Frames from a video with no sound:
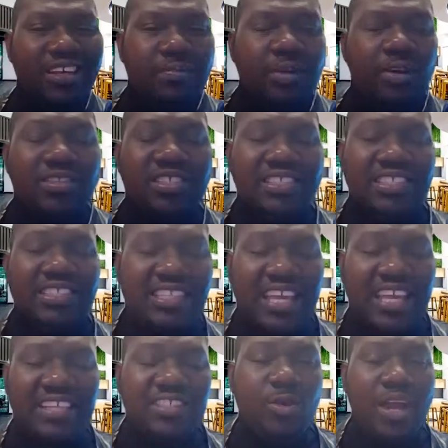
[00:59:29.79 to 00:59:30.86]
because in this
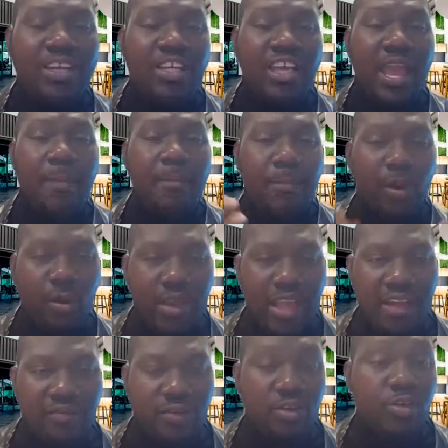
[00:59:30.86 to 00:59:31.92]
case you are the
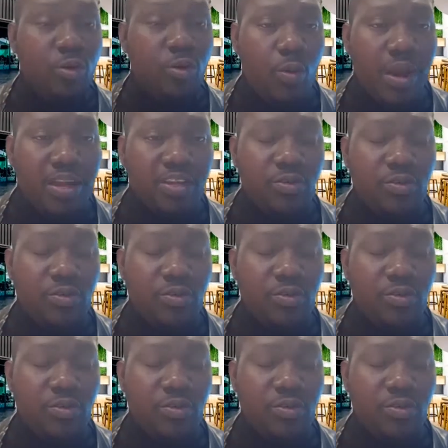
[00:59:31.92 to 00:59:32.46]
employer for the O1.